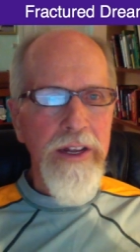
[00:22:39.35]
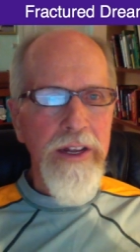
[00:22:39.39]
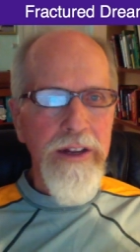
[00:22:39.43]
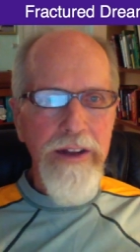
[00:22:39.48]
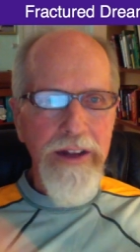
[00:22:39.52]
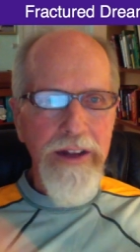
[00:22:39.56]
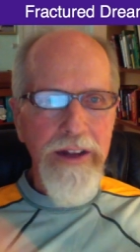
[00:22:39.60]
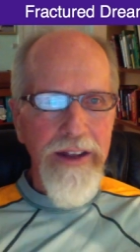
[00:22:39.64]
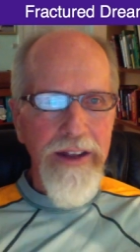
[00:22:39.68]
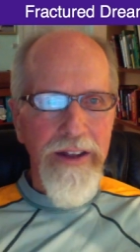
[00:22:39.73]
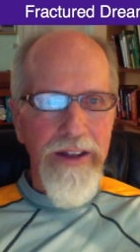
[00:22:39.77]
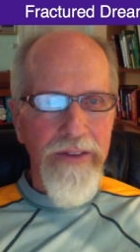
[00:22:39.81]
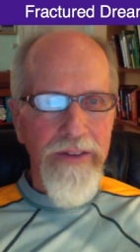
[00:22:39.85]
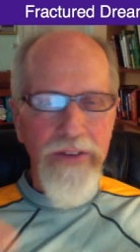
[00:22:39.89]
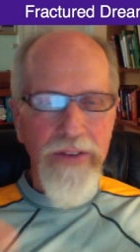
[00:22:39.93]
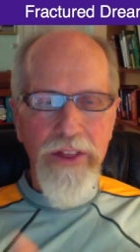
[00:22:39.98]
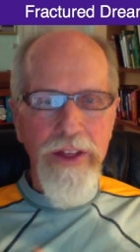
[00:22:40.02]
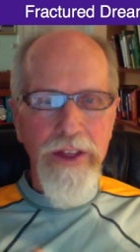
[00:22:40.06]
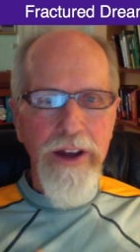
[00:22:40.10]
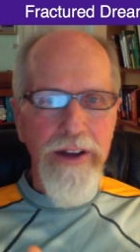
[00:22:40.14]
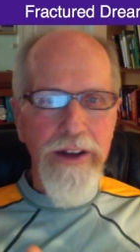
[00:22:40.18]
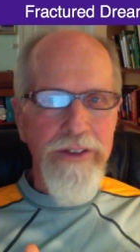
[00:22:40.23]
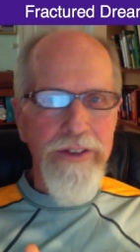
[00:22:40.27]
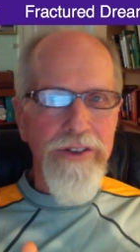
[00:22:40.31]
If you
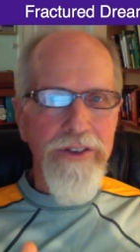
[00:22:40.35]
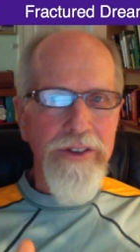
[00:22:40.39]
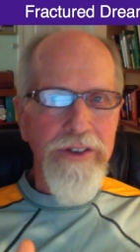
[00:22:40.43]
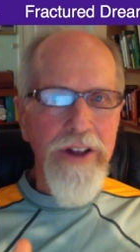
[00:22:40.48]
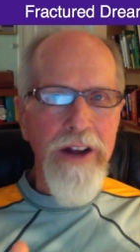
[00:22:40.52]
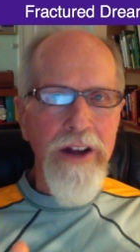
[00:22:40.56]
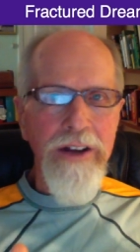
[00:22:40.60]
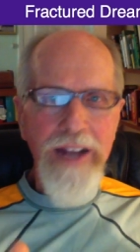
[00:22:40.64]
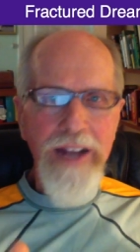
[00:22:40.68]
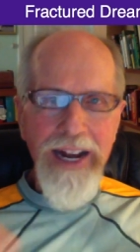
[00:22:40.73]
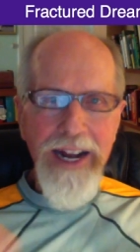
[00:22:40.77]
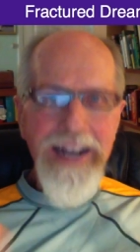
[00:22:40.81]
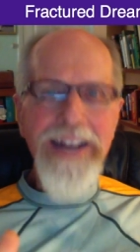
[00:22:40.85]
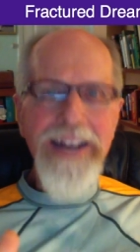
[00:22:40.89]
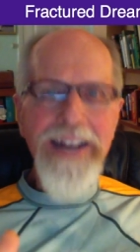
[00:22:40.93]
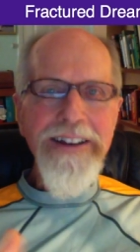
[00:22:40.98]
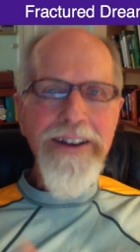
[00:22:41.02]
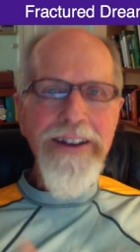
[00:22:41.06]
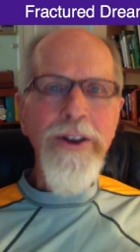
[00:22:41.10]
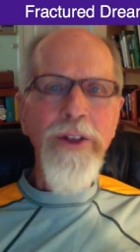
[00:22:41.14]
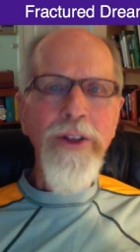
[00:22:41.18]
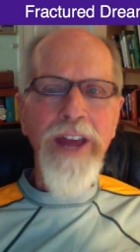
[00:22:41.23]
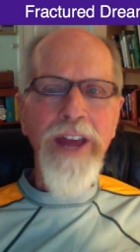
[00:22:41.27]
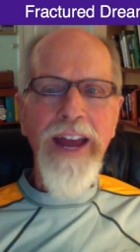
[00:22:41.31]
thought it stunk, I need to
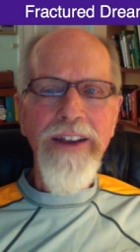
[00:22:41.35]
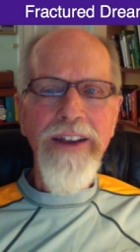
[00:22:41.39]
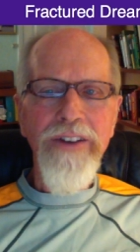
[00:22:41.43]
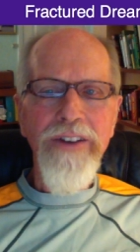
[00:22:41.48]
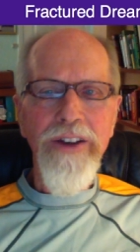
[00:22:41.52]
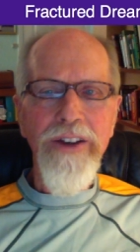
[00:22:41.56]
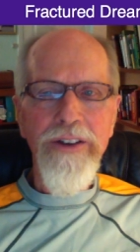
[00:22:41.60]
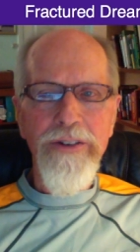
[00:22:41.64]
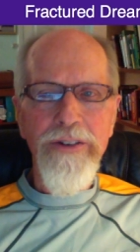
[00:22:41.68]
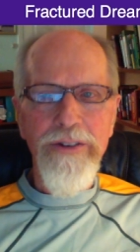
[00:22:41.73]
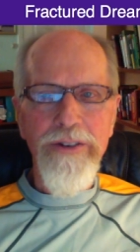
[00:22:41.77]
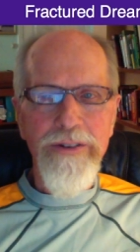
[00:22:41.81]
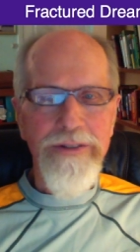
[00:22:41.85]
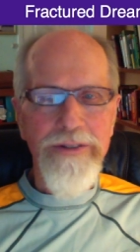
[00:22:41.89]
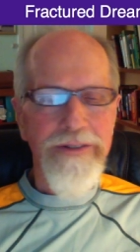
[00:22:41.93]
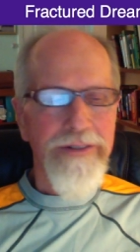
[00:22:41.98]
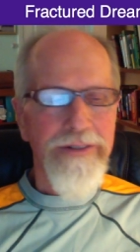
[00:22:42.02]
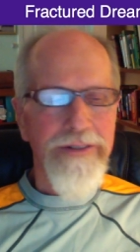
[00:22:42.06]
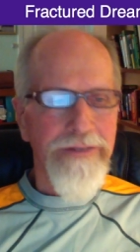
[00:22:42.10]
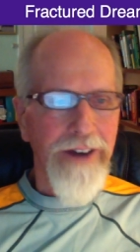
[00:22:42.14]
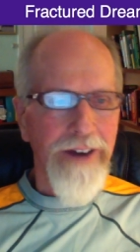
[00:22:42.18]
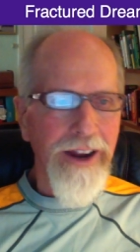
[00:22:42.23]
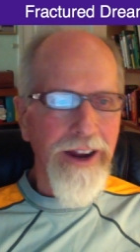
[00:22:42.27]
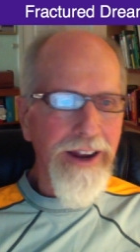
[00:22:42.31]
know that too,
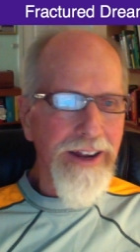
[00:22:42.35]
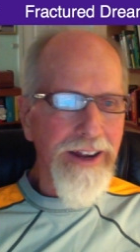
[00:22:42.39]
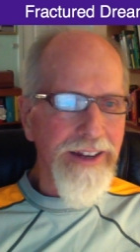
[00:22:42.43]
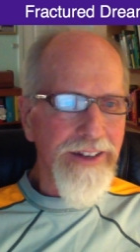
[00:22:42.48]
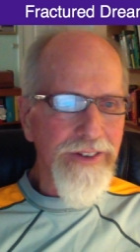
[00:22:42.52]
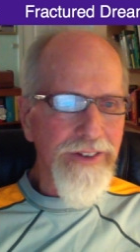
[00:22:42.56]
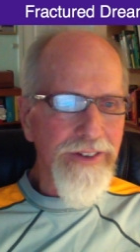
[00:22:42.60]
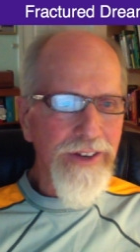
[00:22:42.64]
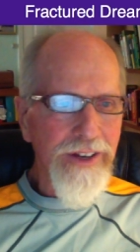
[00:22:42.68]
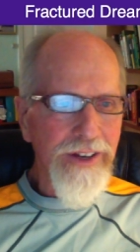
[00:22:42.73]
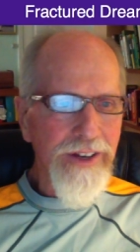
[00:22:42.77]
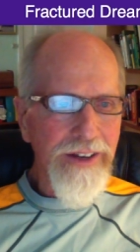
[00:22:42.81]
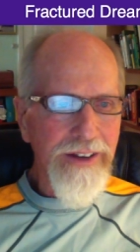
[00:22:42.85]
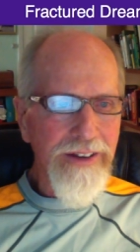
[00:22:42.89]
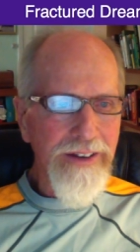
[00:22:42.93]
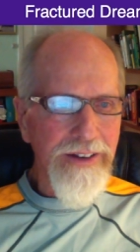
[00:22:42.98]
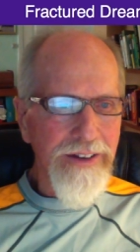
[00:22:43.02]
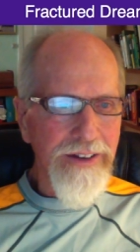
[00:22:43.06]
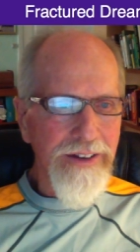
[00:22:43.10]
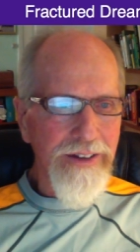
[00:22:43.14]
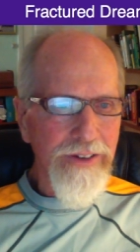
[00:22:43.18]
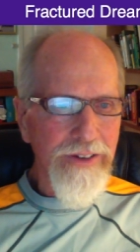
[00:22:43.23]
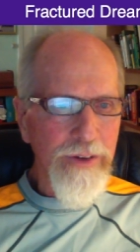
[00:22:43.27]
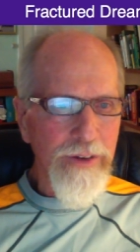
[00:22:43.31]
right? It's
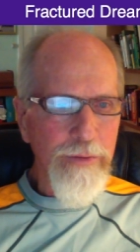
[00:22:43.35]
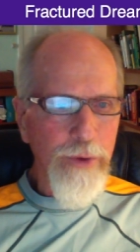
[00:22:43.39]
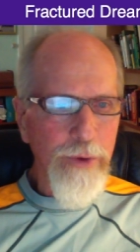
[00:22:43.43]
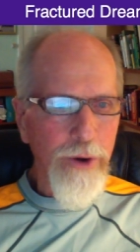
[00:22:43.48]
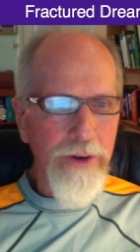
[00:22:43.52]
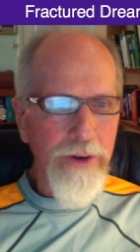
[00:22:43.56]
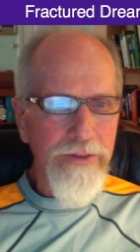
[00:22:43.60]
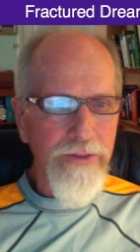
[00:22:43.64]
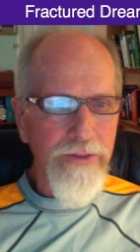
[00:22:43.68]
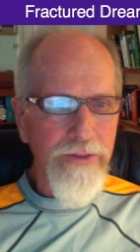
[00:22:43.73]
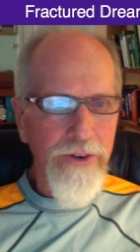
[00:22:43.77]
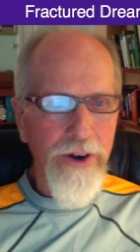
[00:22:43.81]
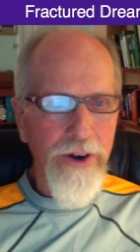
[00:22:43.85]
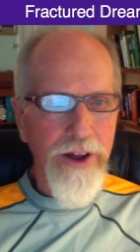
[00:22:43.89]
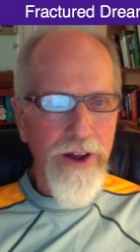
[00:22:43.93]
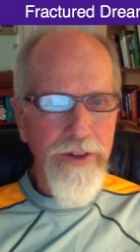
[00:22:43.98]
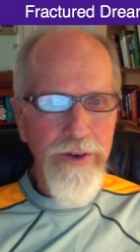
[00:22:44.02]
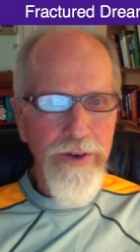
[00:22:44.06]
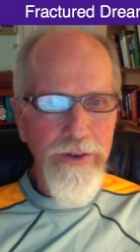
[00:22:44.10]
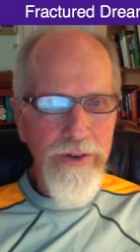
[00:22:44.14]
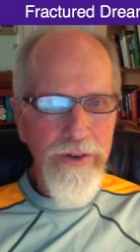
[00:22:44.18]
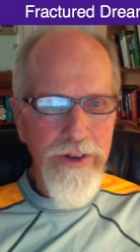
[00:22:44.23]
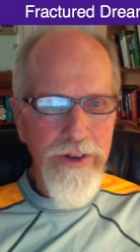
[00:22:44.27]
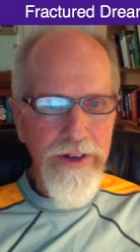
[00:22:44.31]
important for
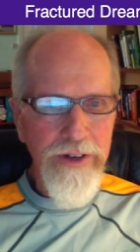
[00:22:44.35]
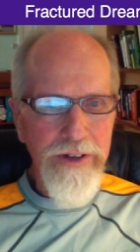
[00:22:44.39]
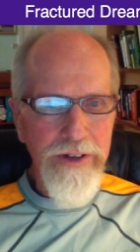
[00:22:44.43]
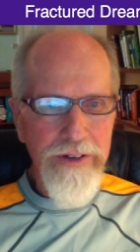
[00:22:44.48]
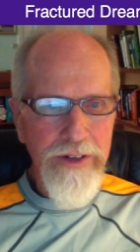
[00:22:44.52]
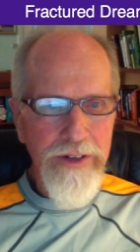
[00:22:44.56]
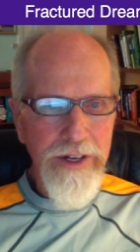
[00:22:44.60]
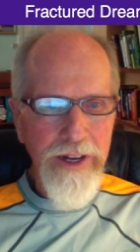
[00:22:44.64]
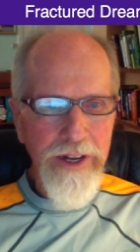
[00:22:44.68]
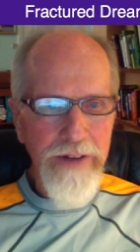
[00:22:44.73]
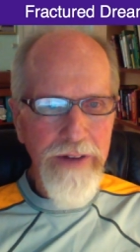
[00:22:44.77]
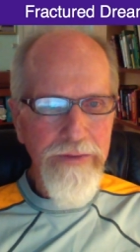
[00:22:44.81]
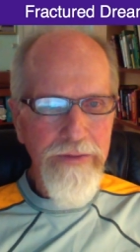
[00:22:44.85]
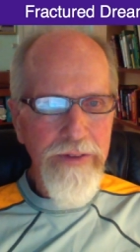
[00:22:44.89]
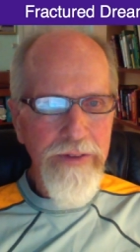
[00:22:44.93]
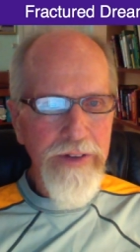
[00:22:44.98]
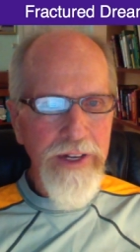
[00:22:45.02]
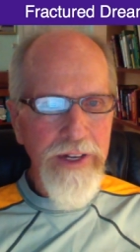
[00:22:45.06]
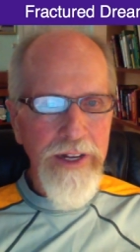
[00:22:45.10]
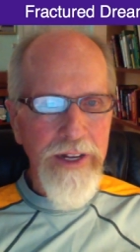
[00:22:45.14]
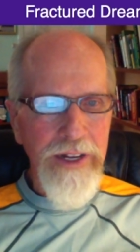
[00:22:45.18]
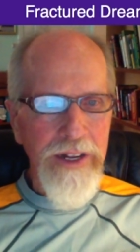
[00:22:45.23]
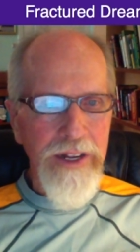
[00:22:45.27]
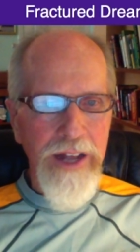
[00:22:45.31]
authors to get
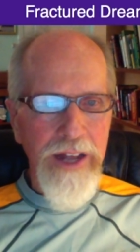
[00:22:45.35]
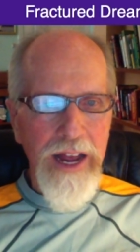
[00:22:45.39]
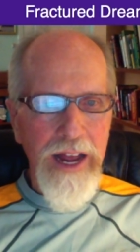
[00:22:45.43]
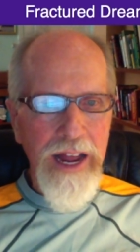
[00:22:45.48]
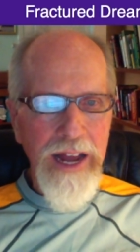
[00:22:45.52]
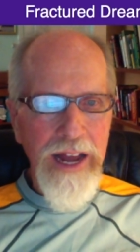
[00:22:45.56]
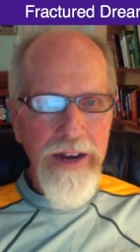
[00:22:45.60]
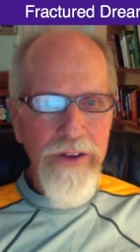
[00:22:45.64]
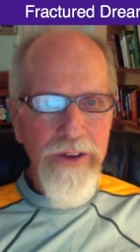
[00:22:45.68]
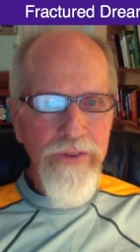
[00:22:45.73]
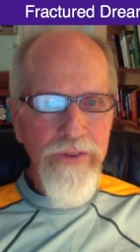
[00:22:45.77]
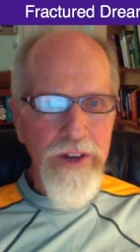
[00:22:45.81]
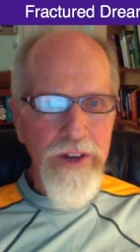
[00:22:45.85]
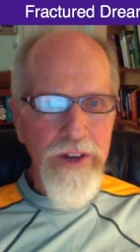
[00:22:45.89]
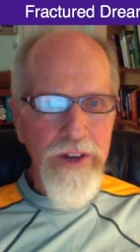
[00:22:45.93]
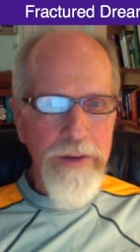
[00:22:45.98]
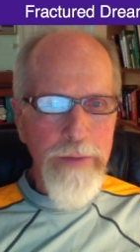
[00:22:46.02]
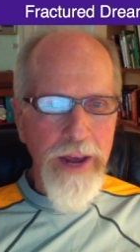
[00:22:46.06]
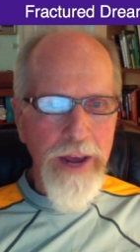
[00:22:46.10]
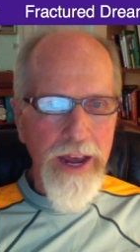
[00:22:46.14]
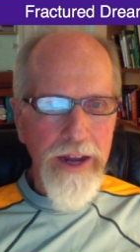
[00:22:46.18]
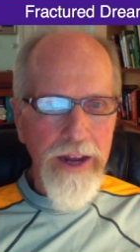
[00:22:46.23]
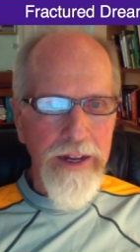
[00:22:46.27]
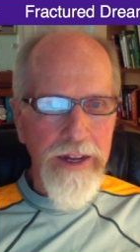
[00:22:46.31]
honest
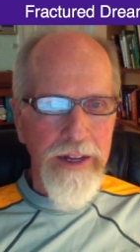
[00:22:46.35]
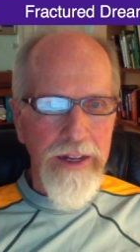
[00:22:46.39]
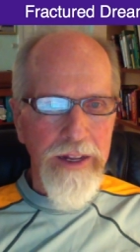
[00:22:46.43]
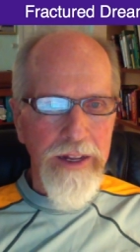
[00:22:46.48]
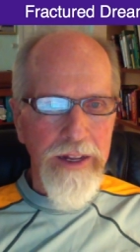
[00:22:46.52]
feedback.